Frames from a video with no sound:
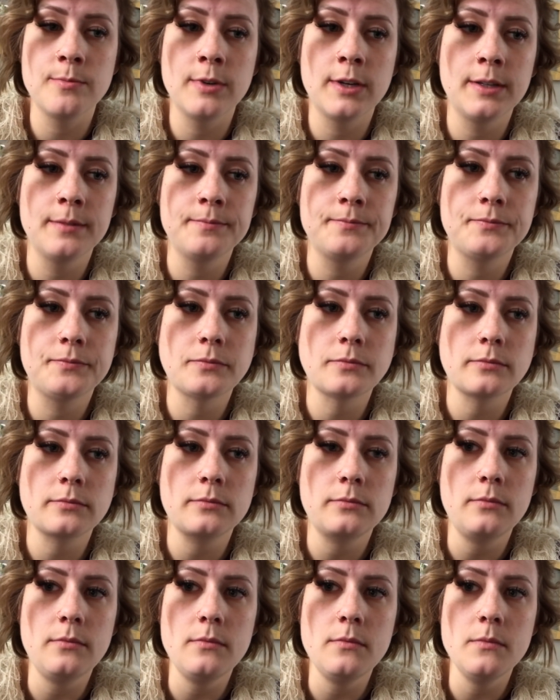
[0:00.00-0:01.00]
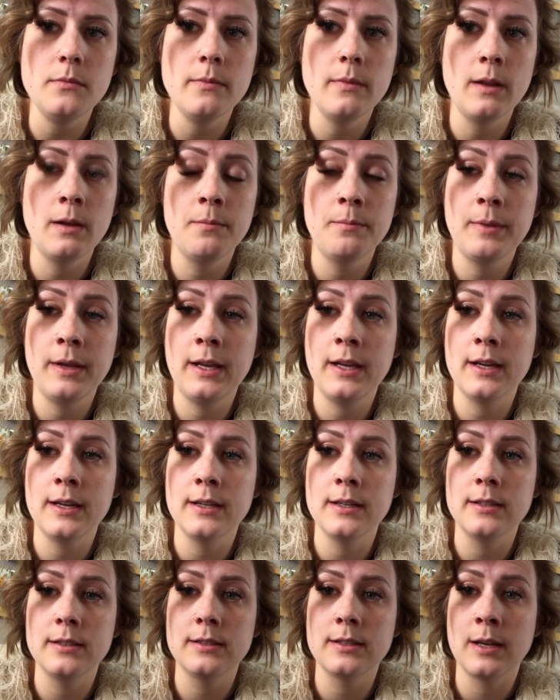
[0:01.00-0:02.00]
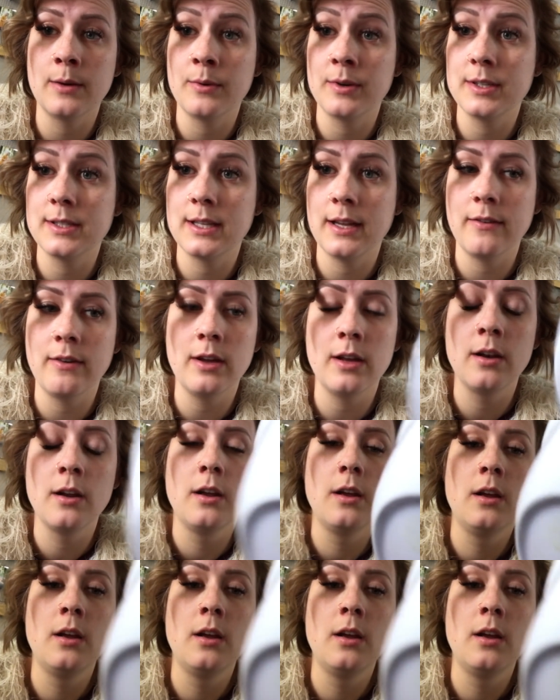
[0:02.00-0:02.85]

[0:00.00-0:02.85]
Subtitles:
more because I want to save it.